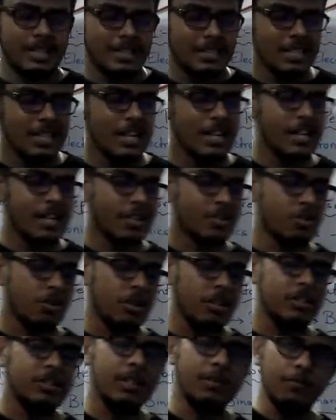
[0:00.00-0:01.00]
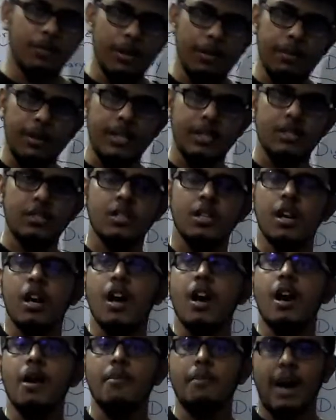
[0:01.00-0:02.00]
electronics simply means a
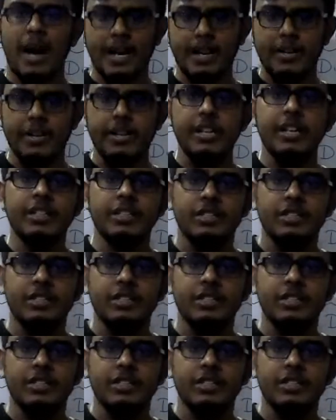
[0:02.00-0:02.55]
binary digital